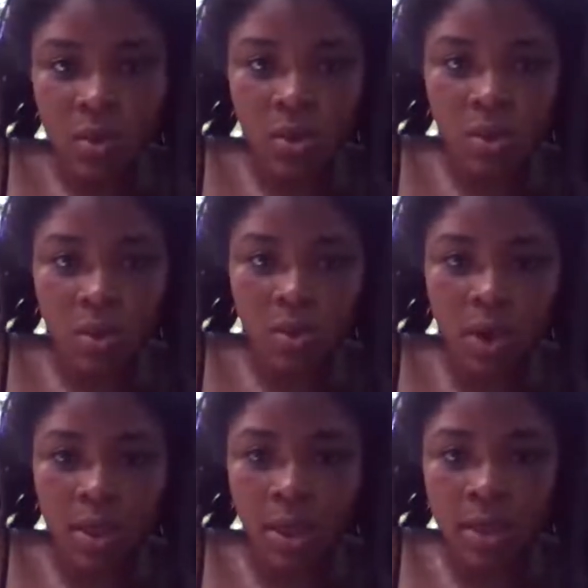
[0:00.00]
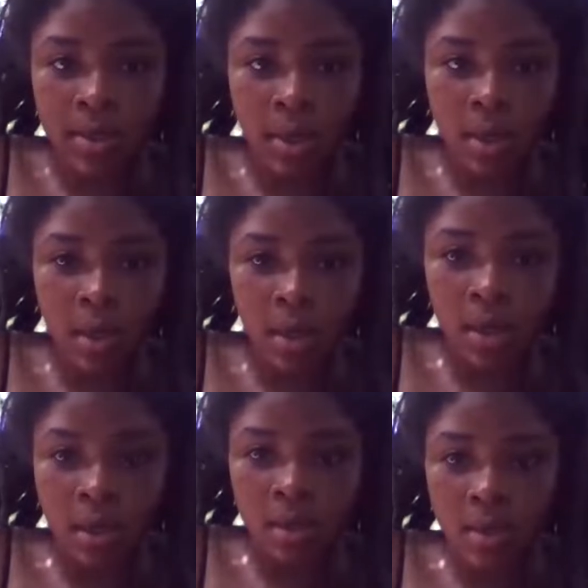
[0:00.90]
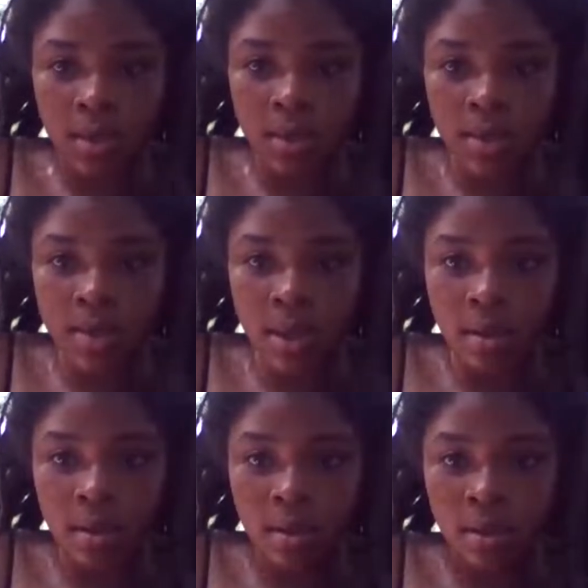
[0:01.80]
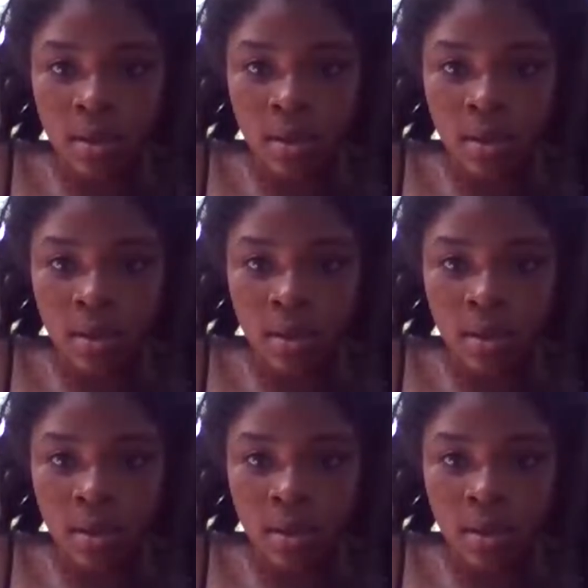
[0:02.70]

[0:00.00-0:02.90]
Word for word: So I think I just got to hit send,